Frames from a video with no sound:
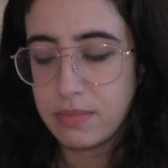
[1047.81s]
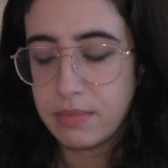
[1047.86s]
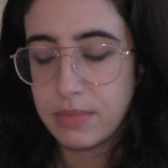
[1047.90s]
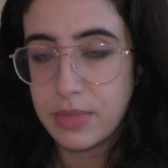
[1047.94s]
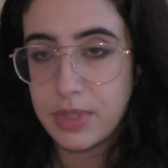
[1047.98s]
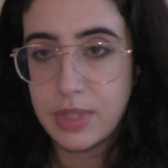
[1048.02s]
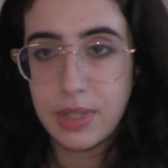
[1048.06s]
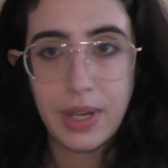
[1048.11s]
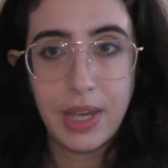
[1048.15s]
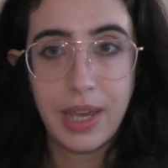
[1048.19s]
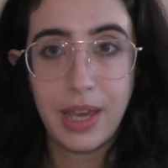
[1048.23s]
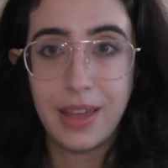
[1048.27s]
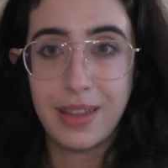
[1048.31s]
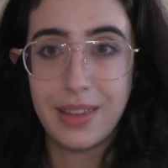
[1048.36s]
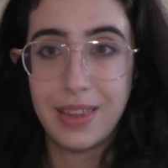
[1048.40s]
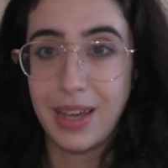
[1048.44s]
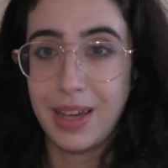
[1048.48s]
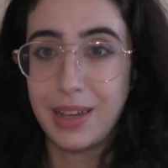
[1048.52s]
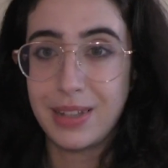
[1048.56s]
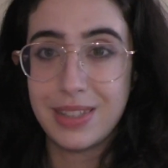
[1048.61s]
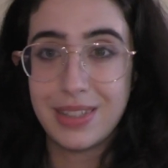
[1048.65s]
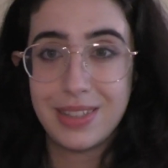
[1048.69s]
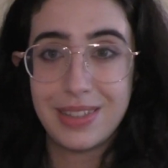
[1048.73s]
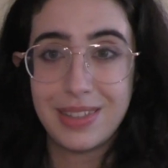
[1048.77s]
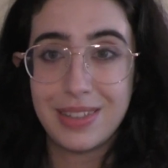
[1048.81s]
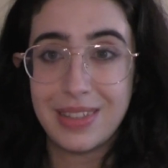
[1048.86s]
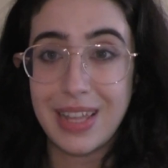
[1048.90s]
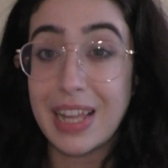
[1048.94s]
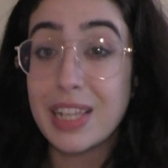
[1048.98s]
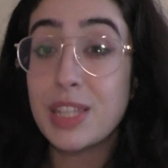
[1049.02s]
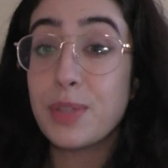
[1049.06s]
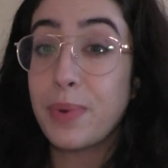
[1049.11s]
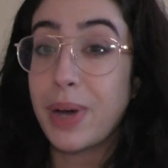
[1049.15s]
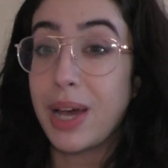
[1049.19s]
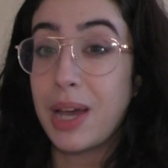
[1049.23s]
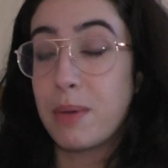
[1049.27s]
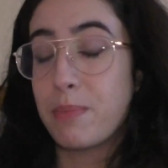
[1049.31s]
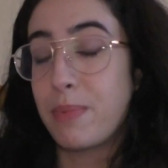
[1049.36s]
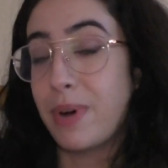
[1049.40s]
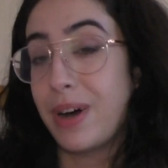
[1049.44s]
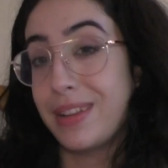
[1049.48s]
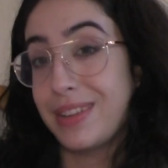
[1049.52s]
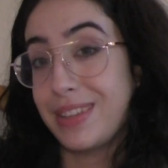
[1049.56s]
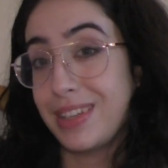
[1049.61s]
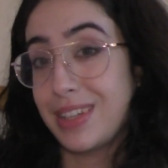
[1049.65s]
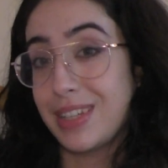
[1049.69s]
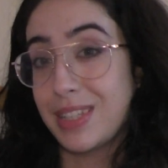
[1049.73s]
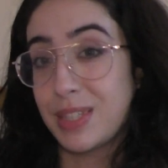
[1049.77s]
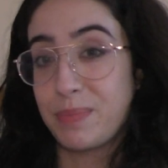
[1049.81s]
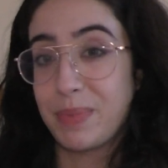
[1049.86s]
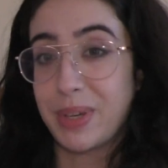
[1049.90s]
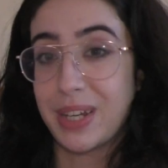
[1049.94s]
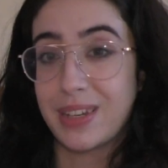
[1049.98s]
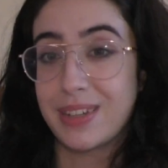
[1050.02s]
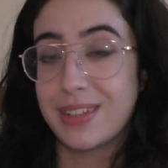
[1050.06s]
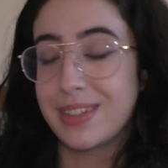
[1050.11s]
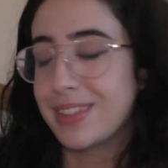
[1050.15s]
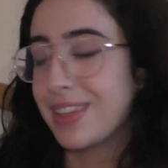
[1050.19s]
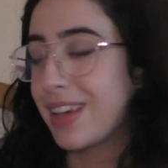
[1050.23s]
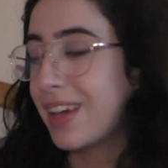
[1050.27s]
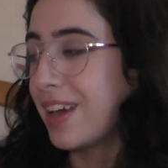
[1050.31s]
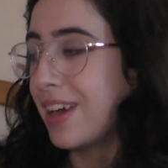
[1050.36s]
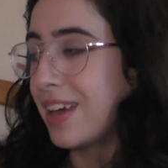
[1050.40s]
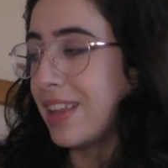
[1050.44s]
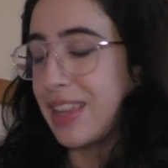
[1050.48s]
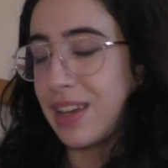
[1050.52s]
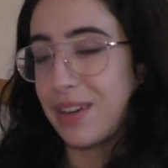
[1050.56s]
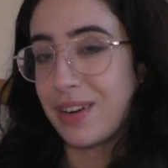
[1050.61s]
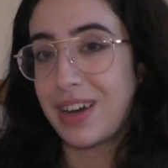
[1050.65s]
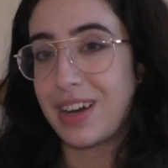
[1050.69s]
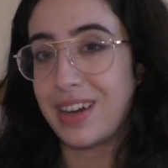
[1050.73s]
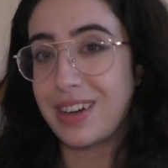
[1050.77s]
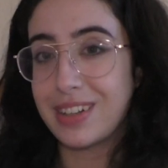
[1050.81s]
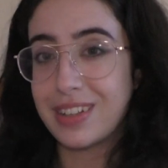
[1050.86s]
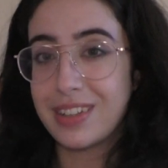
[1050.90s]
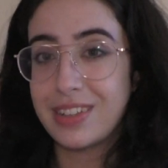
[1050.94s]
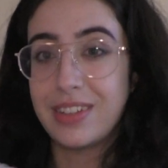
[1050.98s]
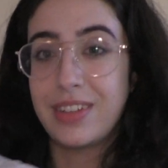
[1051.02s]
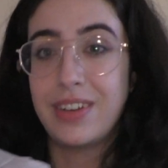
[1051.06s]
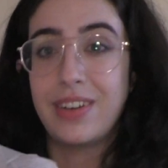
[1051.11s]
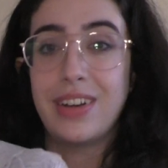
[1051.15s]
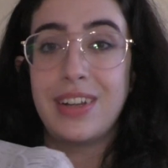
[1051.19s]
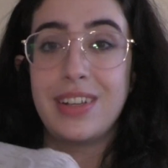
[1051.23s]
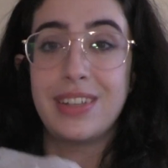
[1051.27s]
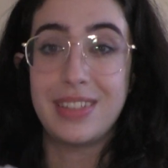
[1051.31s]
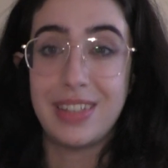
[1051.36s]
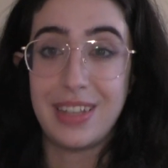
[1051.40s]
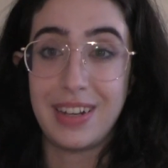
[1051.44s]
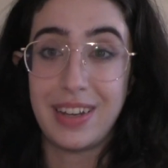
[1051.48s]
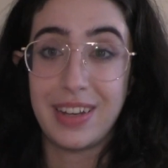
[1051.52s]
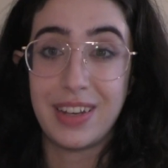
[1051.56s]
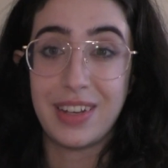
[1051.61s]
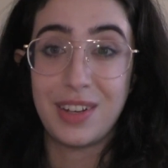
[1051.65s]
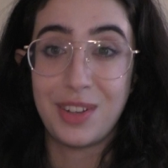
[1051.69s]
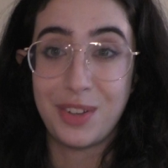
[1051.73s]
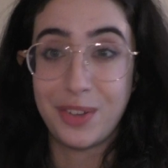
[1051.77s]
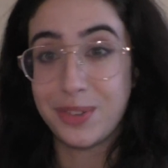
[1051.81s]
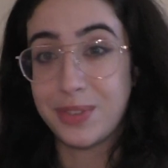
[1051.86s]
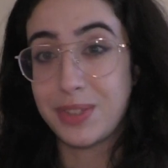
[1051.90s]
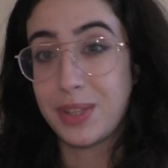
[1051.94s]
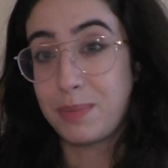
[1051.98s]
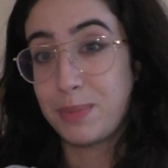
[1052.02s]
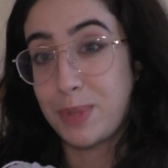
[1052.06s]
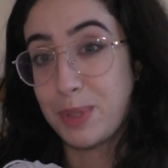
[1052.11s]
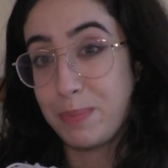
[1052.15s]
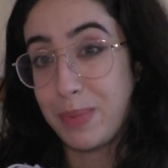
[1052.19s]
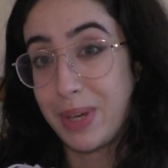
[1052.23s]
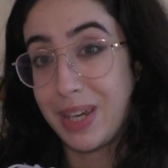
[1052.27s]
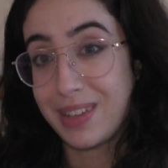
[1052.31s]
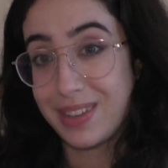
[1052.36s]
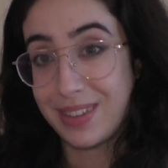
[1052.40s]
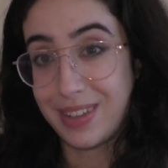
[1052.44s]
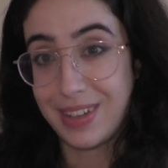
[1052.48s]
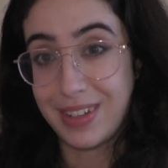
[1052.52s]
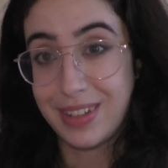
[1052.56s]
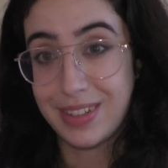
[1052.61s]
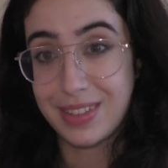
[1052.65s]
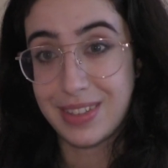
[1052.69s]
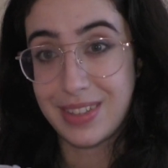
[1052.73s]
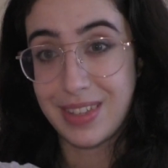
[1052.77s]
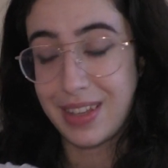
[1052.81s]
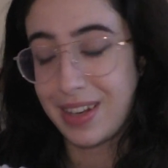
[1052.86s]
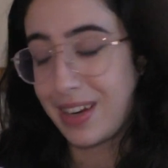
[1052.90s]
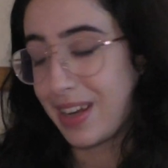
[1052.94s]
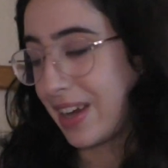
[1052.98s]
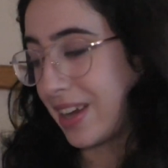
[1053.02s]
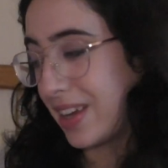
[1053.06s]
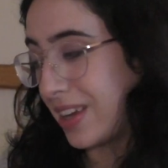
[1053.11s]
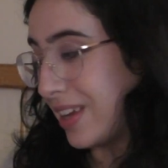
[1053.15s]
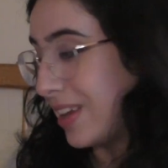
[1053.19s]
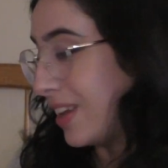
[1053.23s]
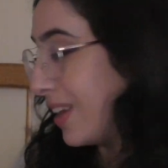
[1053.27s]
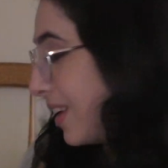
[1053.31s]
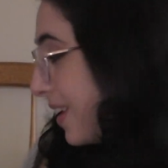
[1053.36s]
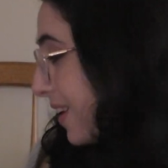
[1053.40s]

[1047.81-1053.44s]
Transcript: So yeah, that's why I bought these, because they're on clearance and I can use them to make things that I